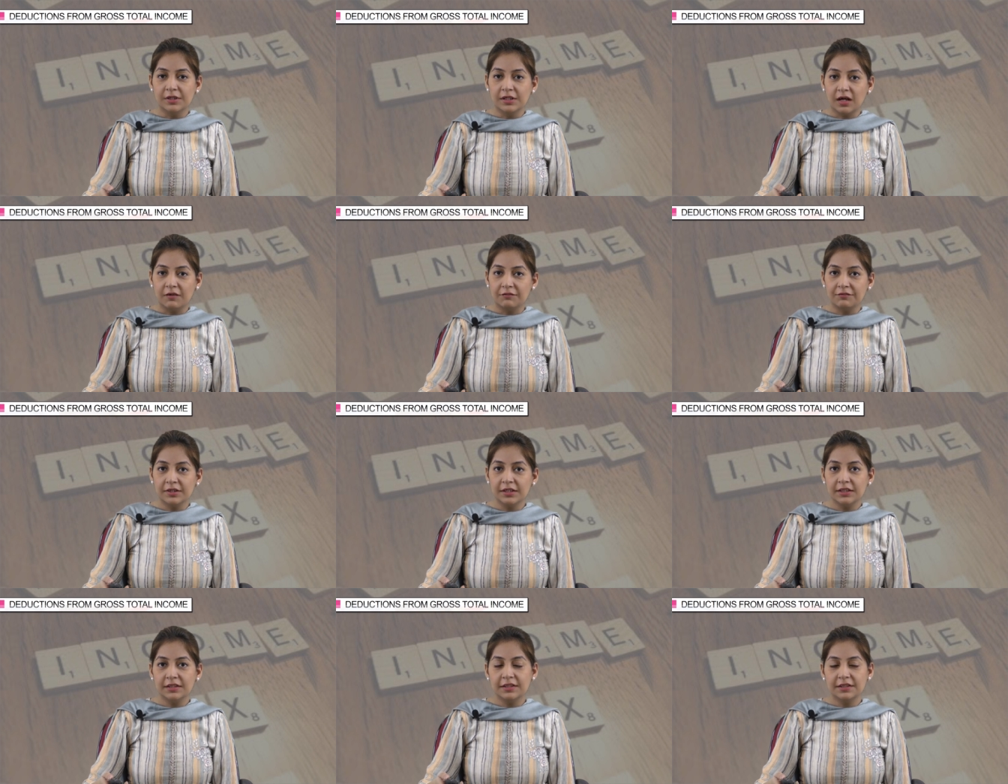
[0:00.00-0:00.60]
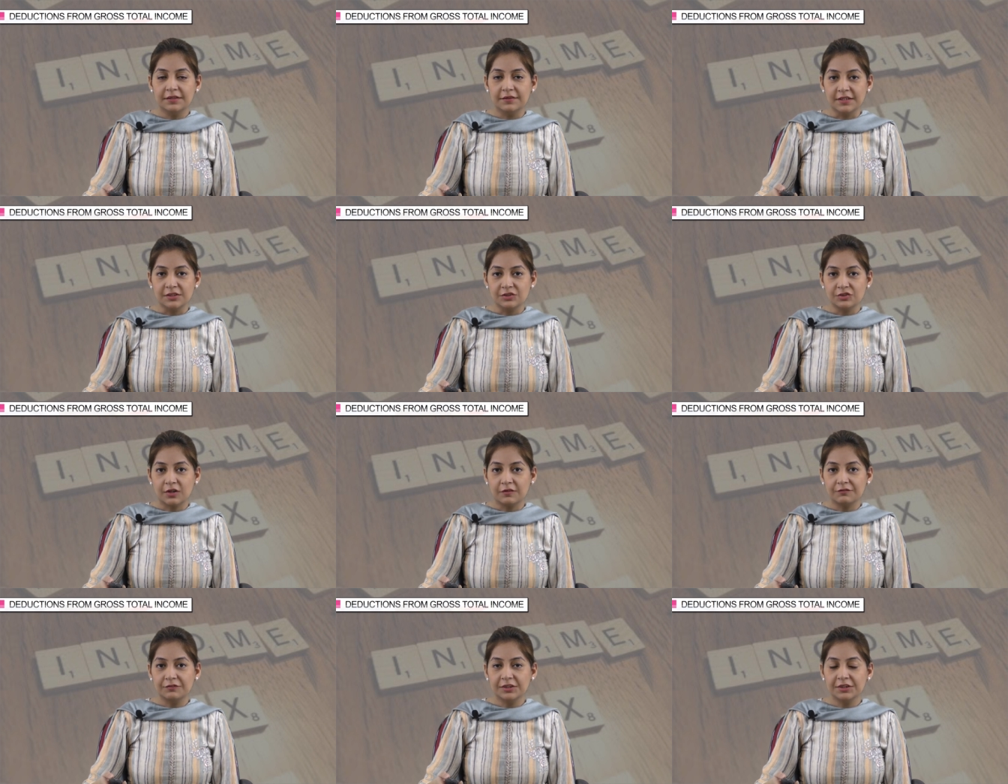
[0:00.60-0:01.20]
be covering the
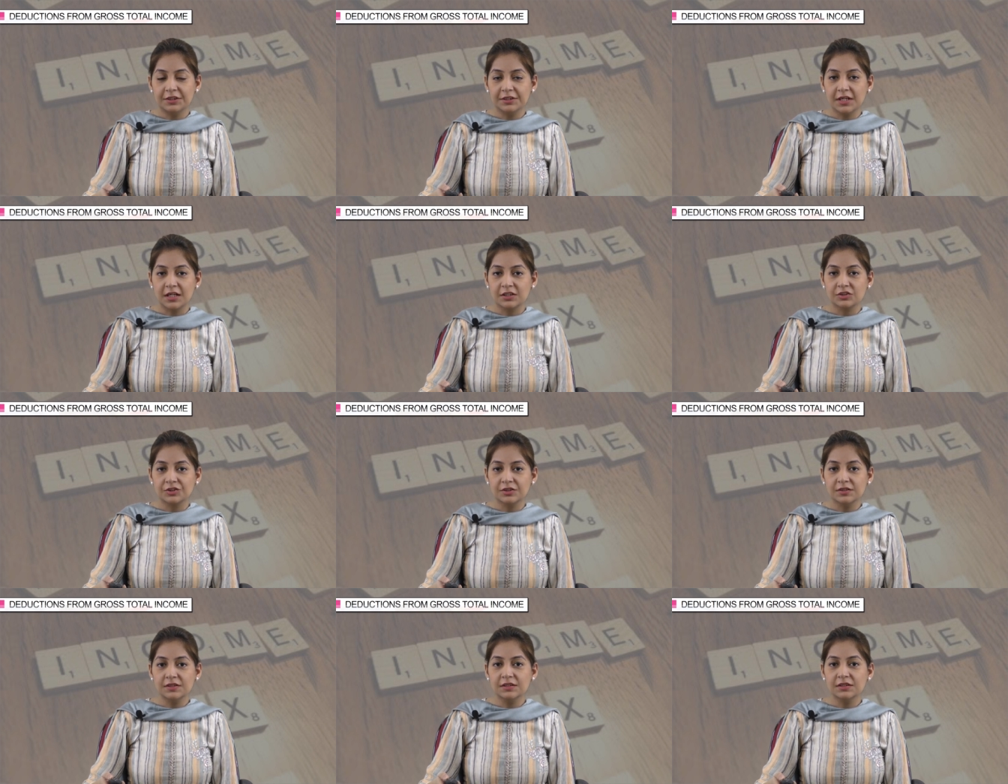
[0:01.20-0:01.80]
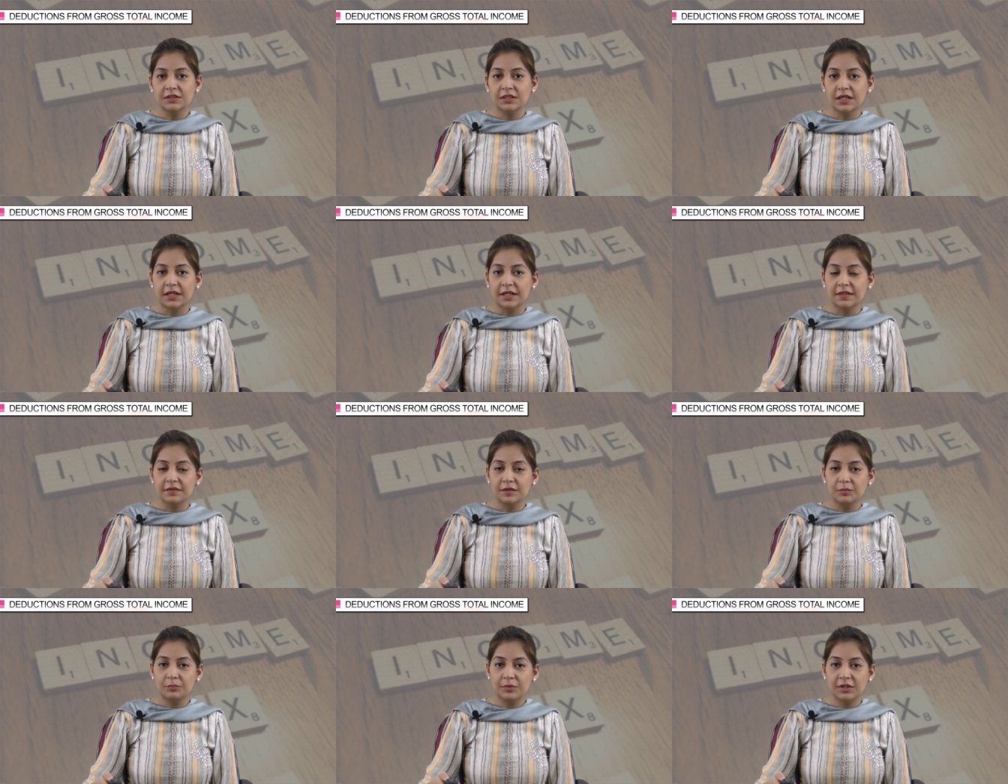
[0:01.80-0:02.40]
rest of the deductions.
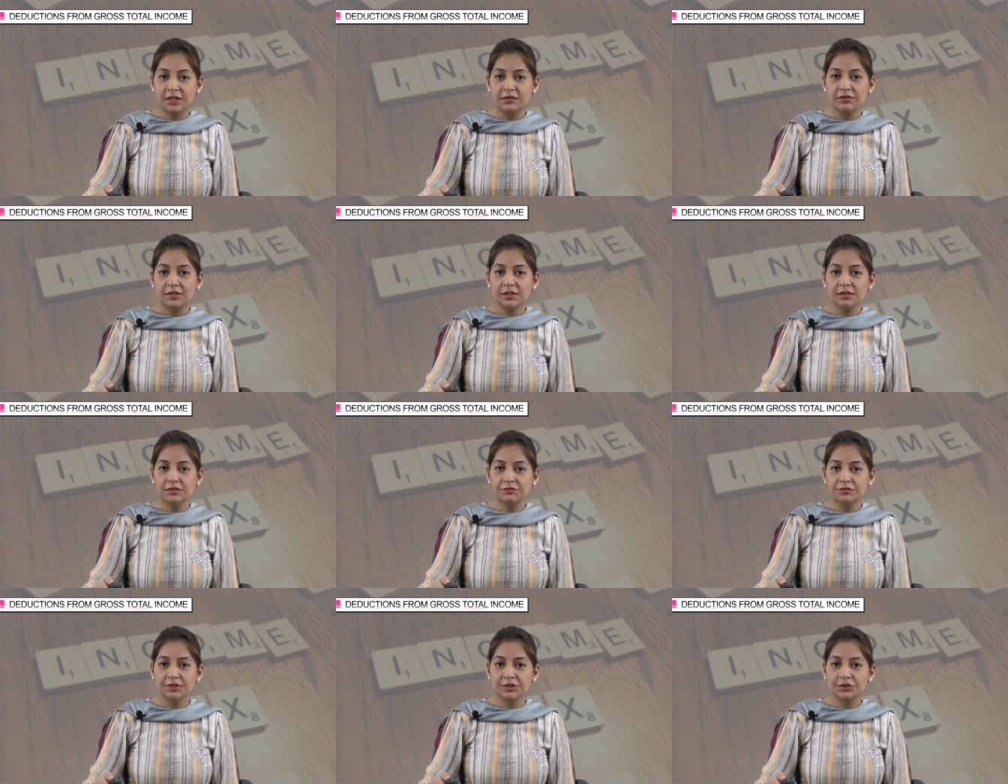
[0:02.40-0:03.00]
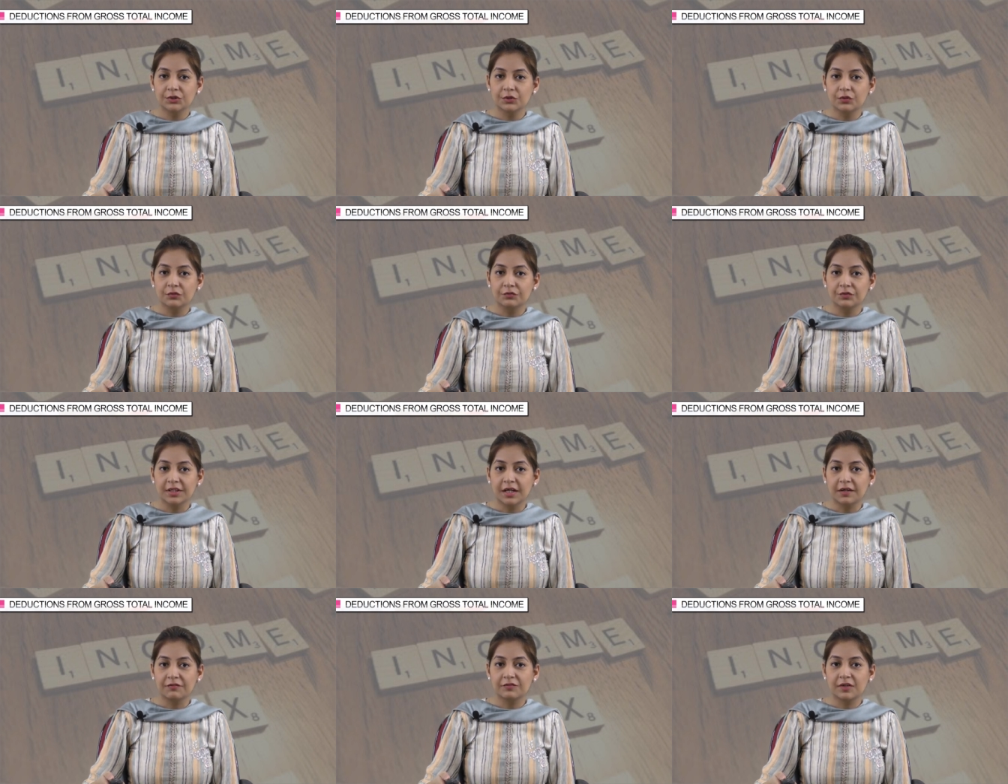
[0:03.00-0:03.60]
In the previous video,
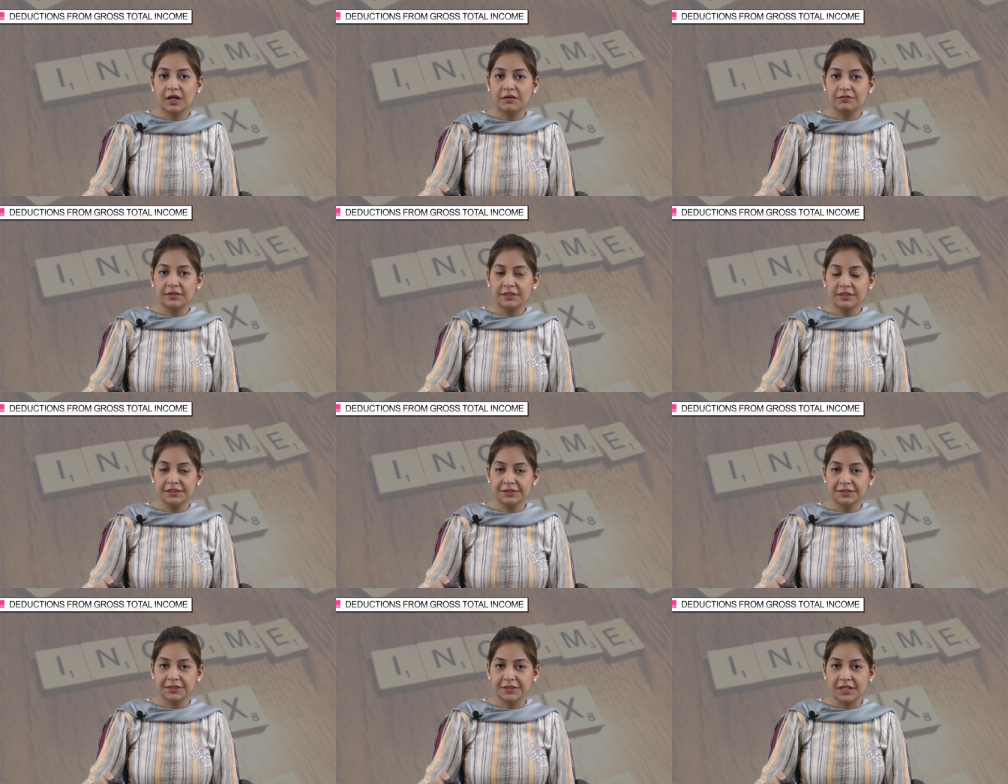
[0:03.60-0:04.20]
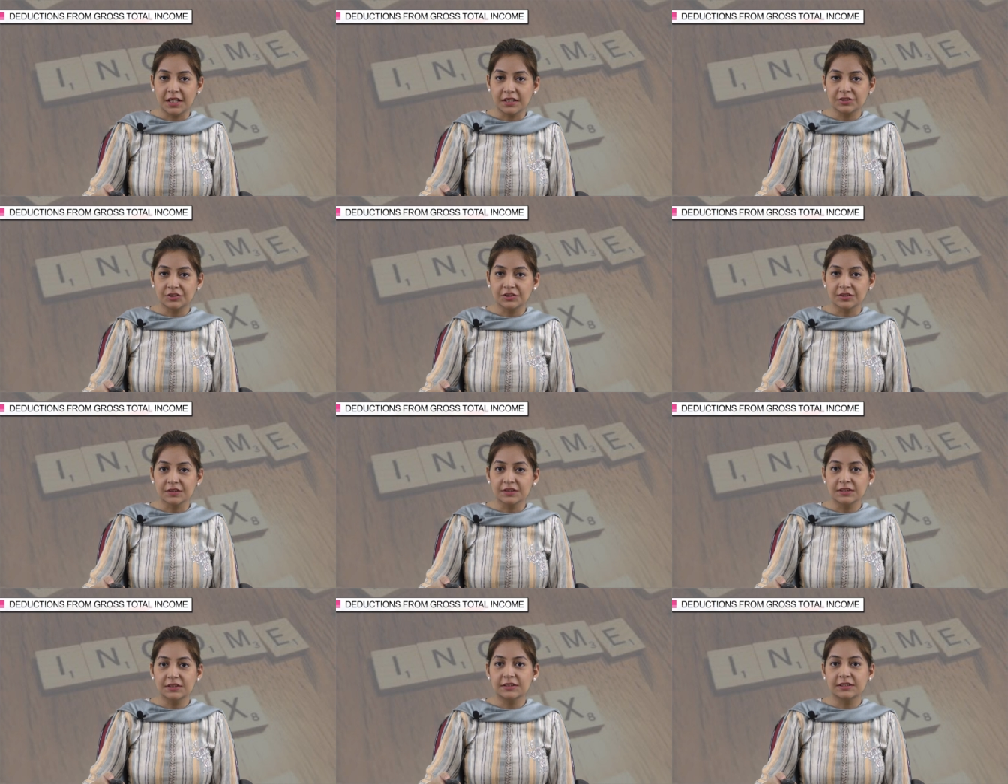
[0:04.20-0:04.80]
we have covered the
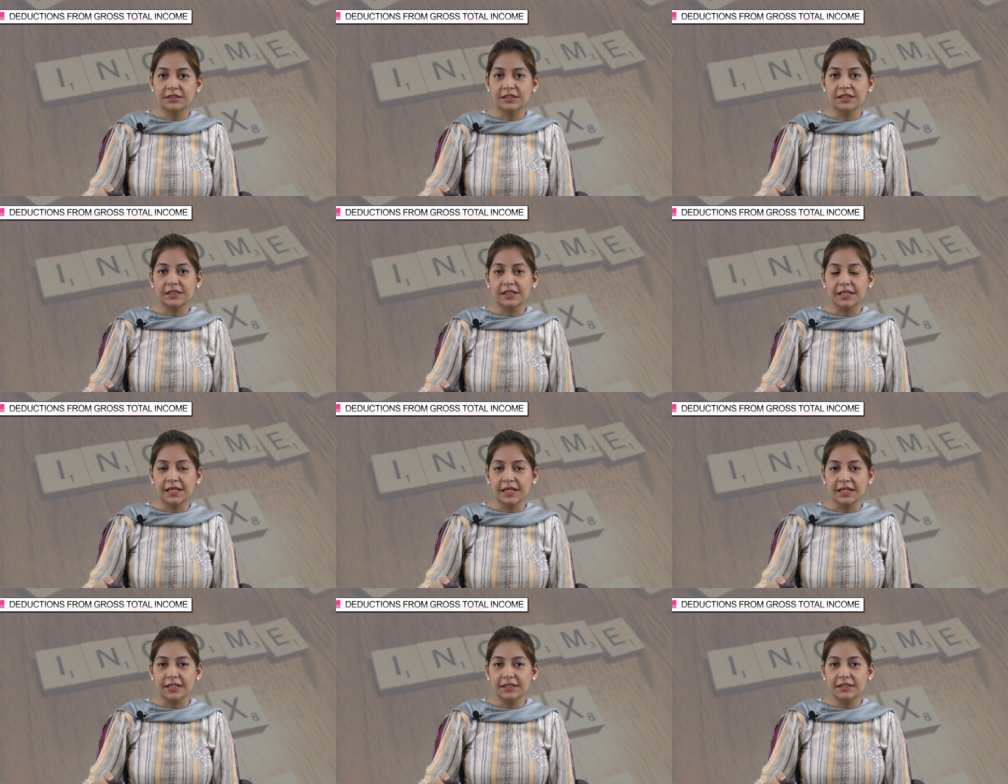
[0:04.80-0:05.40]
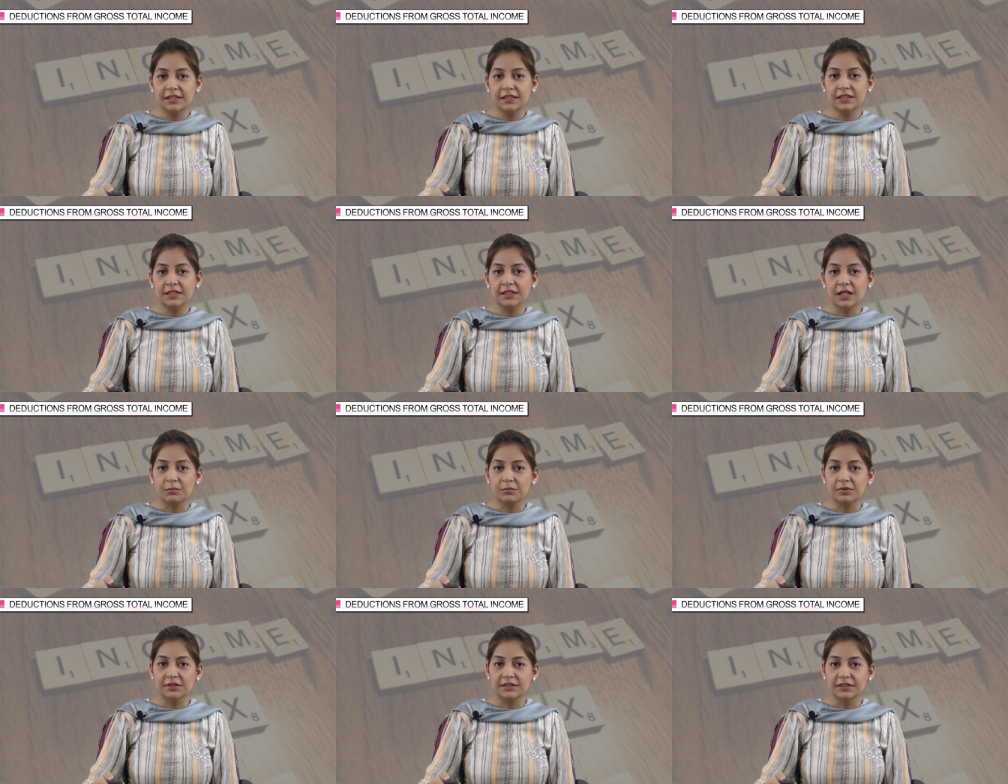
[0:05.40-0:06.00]
deductions till 80
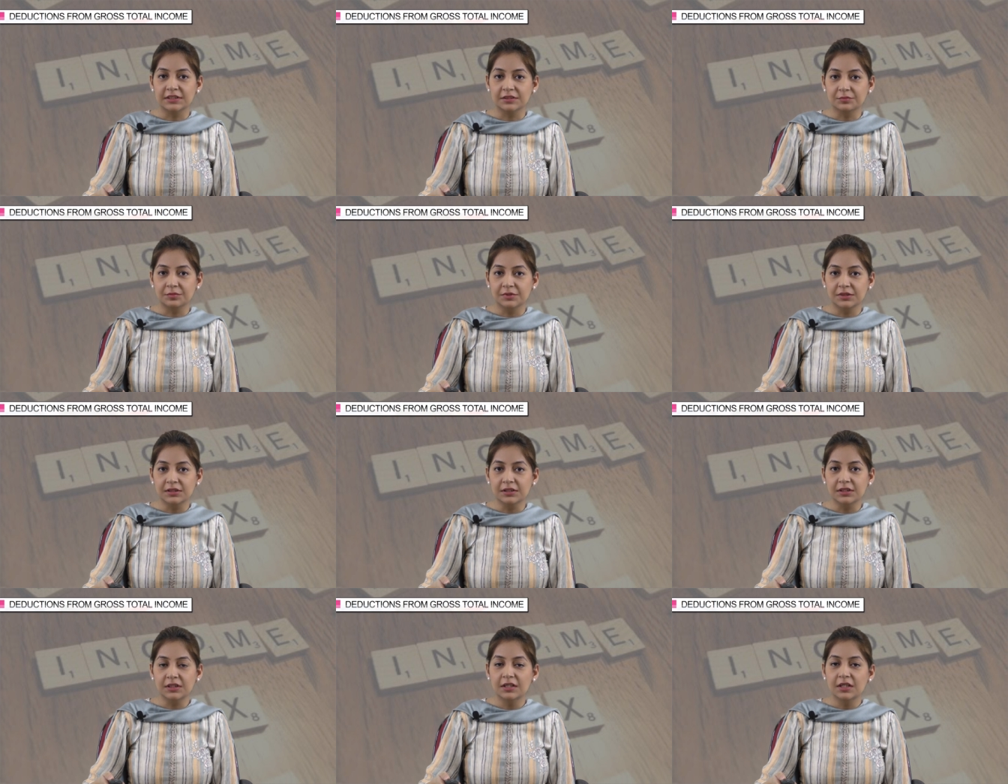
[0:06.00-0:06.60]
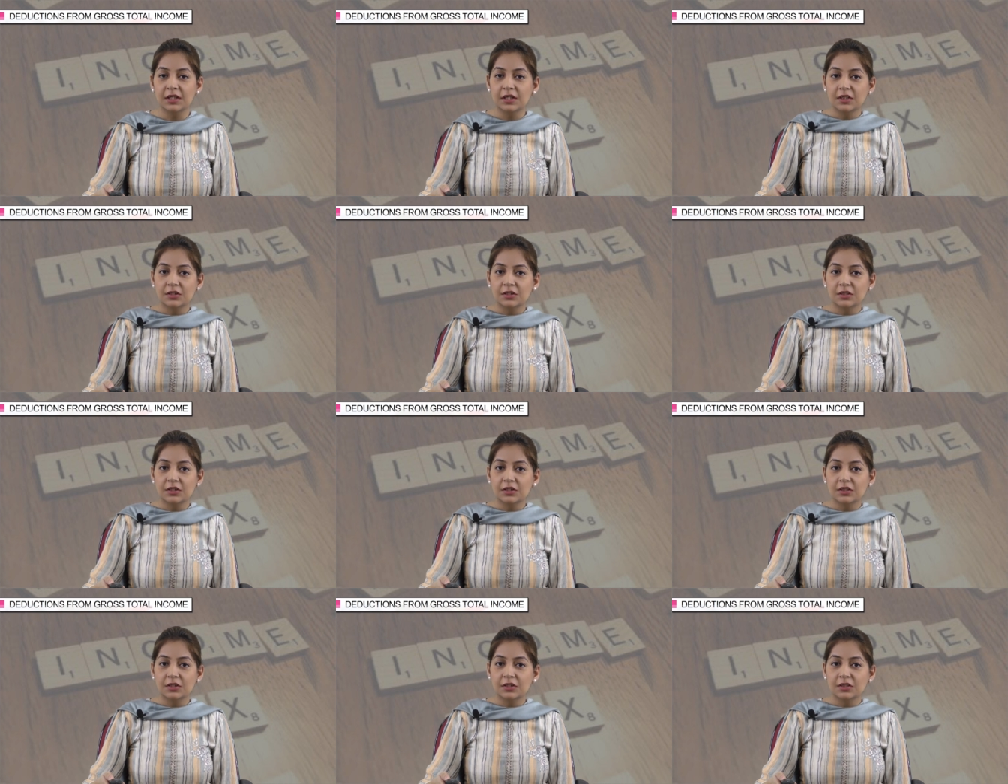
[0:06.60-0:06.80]
double dB.